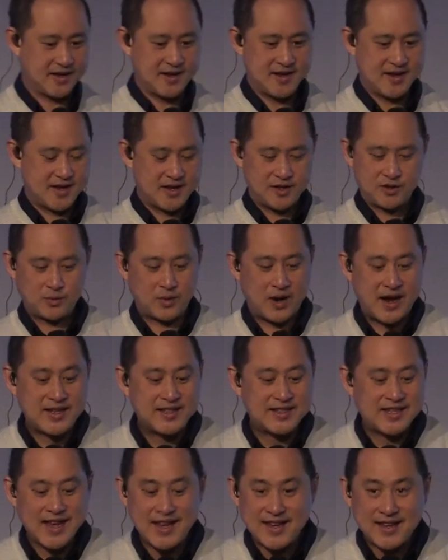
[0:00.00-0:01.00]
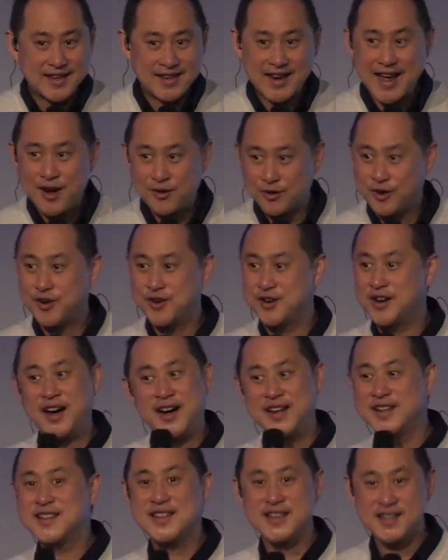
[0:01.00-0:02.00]
Do I take it out on
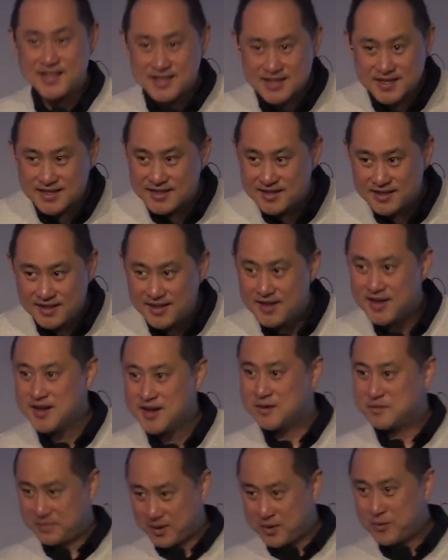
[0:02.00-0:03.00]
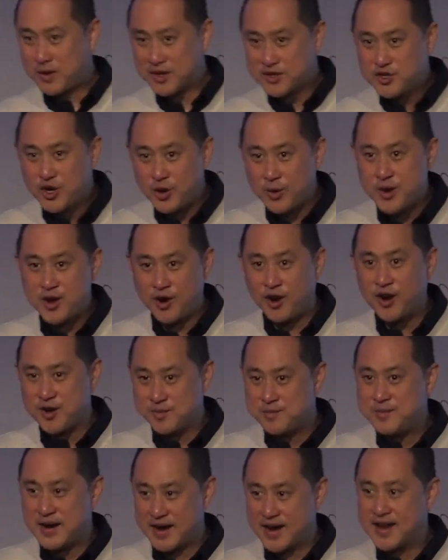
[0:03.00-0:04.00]
others? But what's going on in
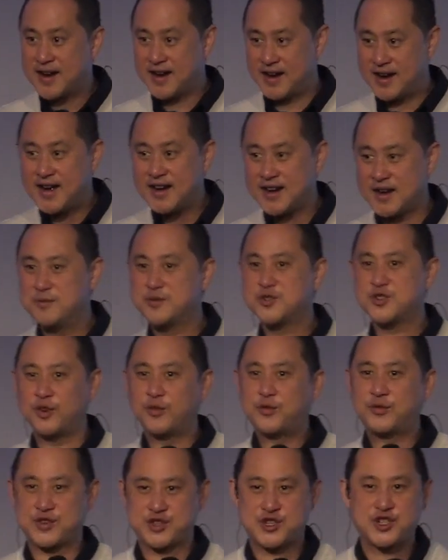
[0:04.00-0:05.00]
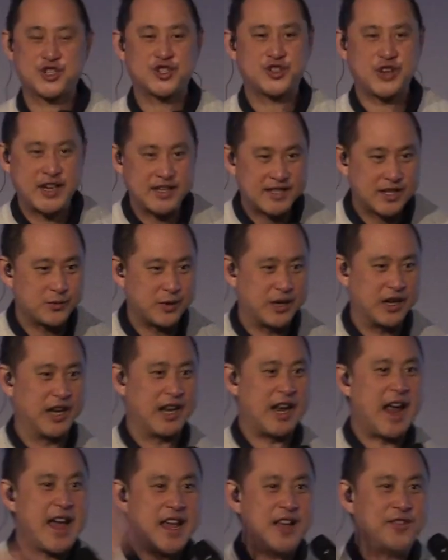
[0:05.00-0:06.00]
my heart? I'm so frustrated with
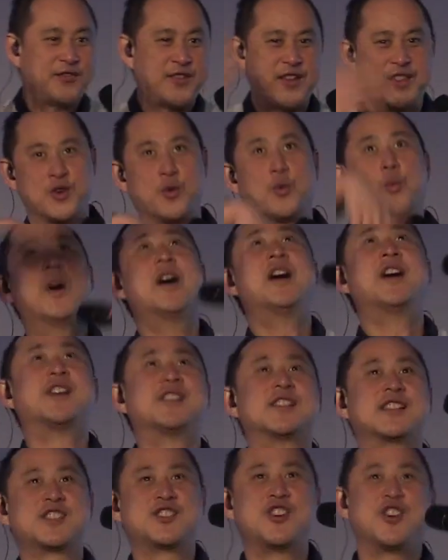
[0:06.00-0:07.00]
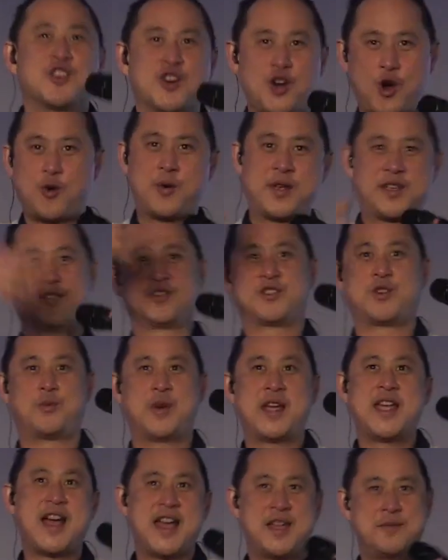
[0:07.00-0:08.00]
life and the world is not going the way I
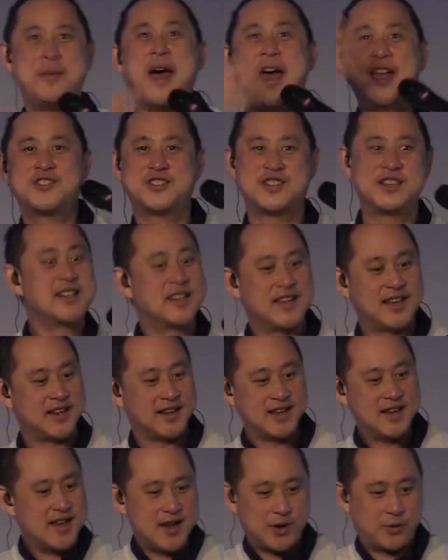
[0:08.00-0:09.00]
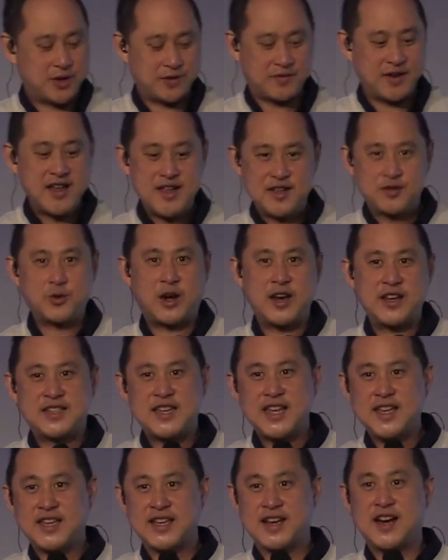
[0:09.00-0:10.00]
imagined it, or whatever. Do I take
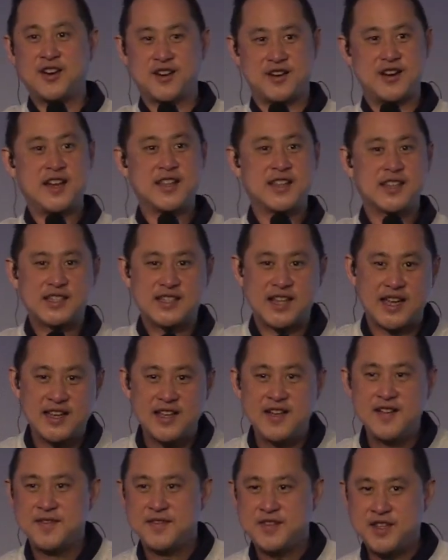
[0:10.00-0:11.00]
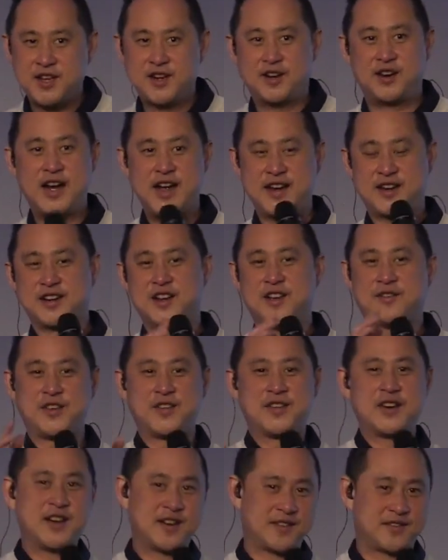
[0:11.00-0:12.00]
it out on others? Like, you know, I don't know if you've heard
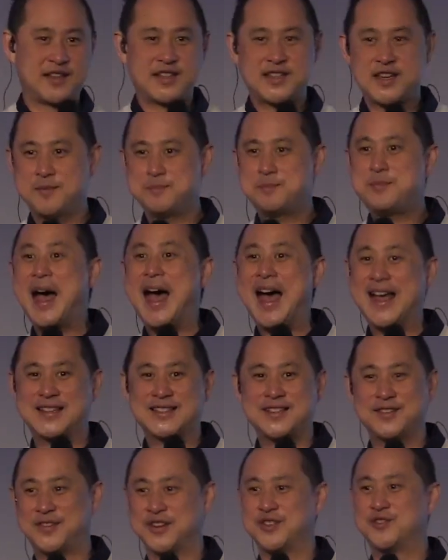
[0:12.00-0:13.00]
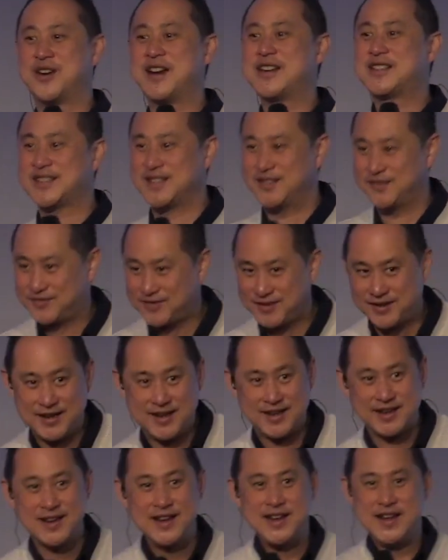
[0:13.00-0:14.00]
of the term passive aggressive, right?
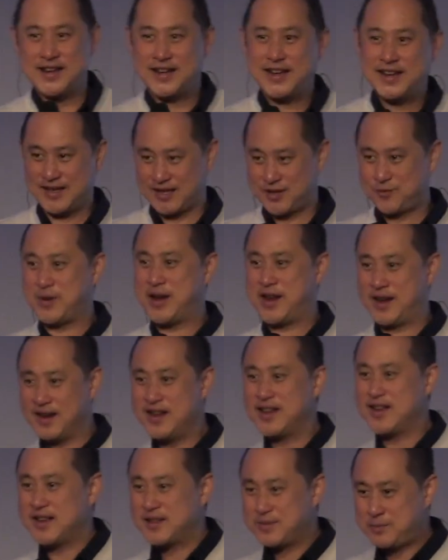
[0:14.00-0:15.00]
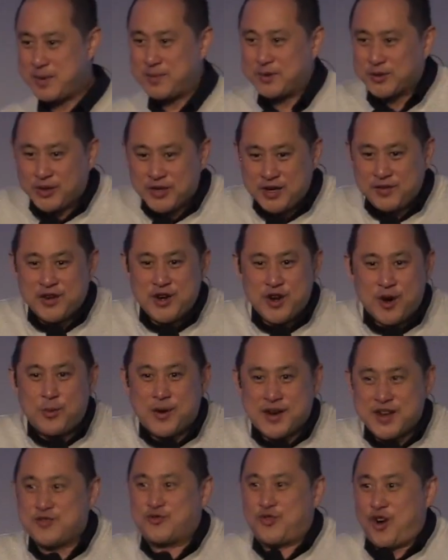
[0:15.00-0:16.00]
It is when people don't even know what is
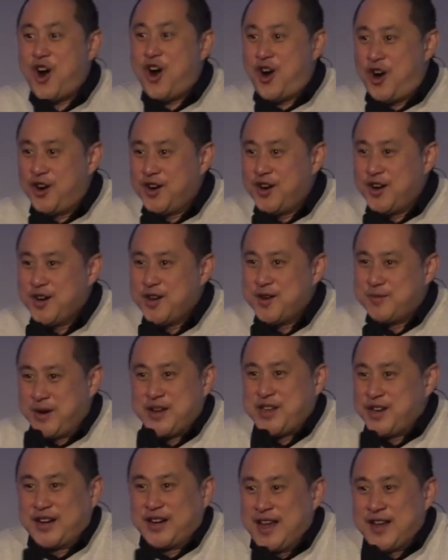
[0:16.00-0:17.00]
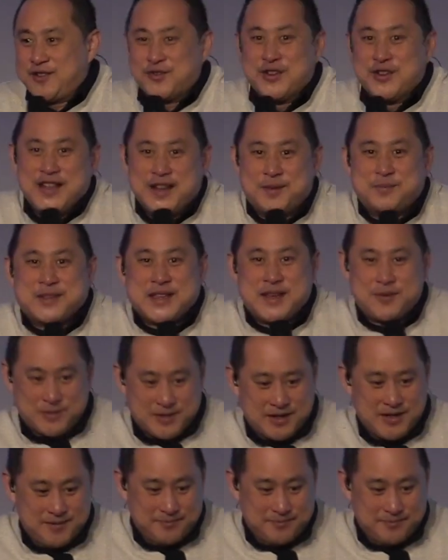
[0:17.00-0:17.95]
wrong, but you're like really upset with them.